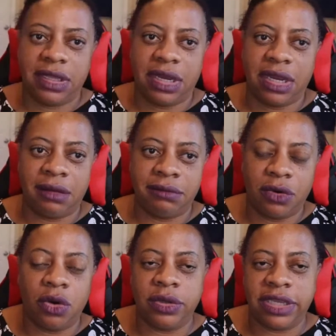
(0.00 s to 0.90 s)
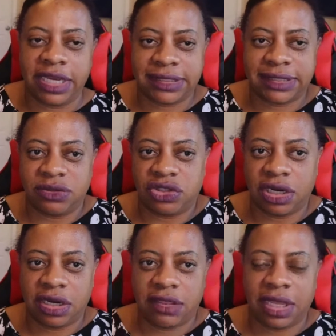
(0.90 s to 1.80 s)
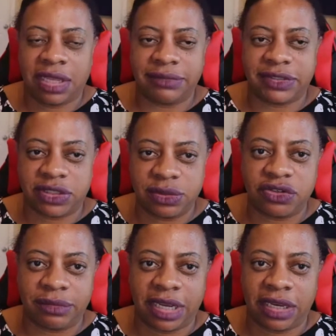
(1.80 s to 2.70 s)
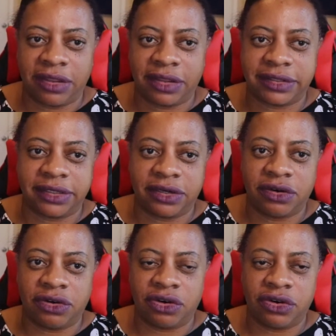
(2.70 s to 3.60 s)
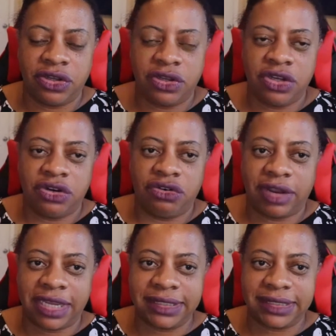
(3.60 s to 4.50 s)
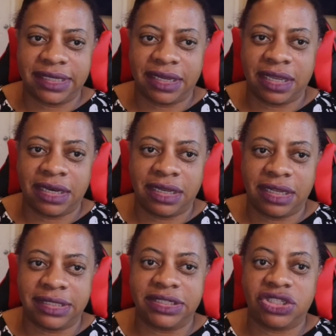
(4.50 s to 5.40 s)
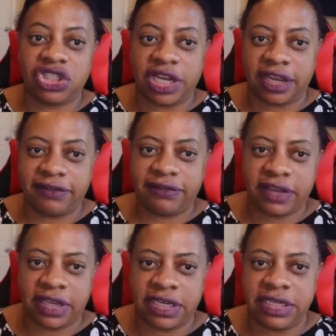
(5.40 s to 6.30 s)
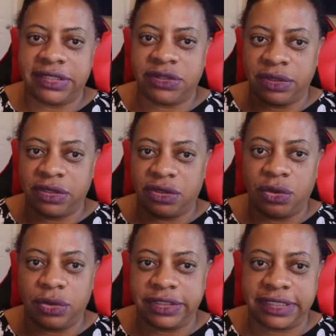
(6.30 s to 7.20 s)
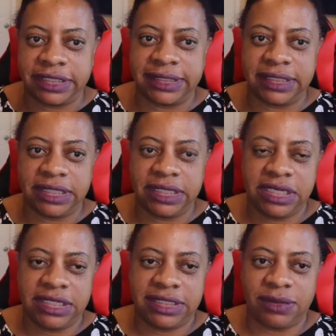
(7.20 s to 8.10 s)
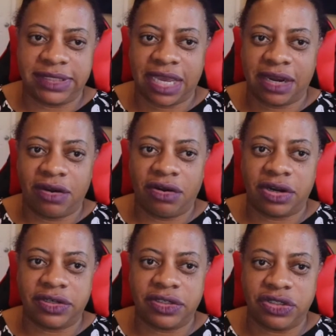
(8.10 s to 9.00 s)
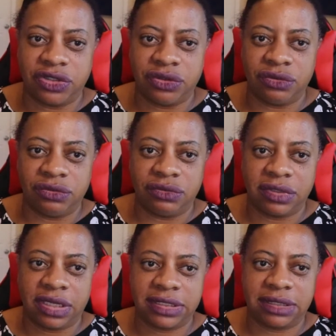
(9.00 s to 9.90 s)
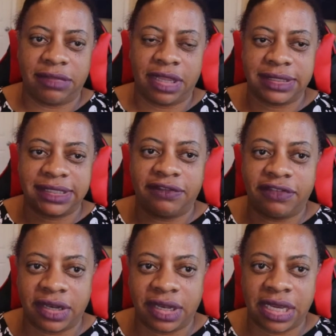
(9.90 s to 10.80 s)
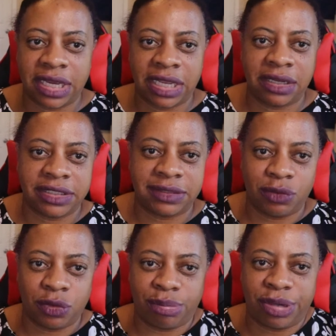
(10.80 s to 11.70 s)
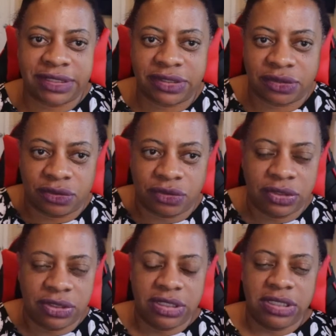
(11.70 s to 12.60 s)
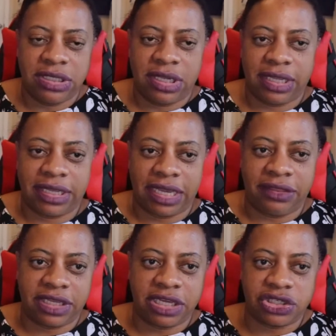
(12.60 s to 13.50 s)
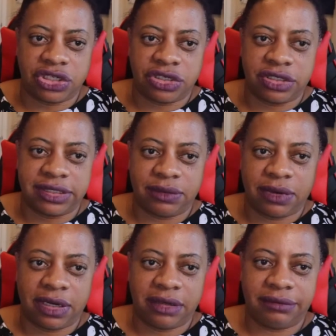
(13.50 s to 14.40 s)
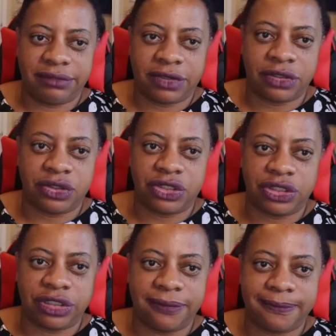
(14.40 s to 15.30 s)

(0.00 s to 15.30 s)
Oh yes, so Jonathan, Sue is reminding us that her grandson is a chef and he's doing courses. So it's kind of hard to do some of that stuff online. It's more practical, like in the kitchen and so on. Understood.